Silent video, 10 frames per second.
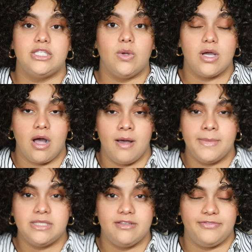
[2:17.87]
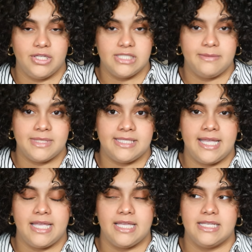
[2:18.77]
So a common diffusing
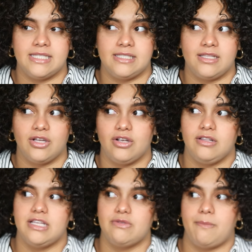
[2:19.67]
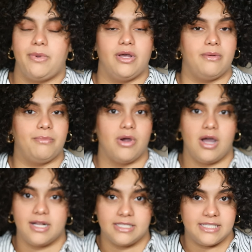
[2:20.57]
mistake is the girlies will put
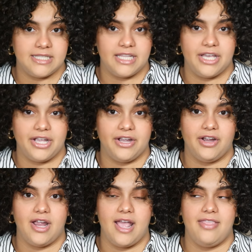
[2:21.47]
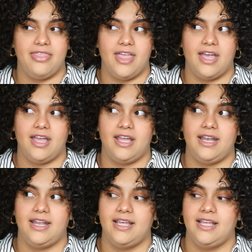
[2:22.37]
products in their hair and
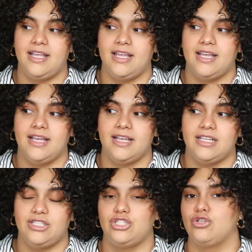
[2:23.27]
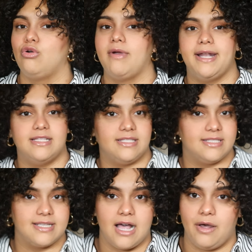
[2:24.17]
then just go right into
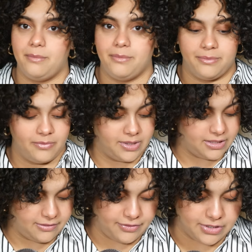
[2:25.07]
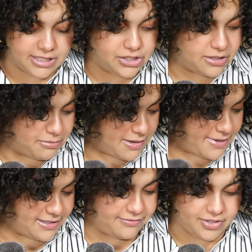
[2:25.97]
the scalp with the diffuser. I should have brought
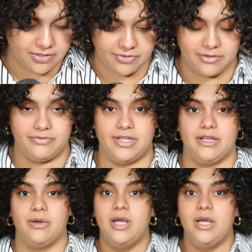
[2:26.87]
my diffuser for the video.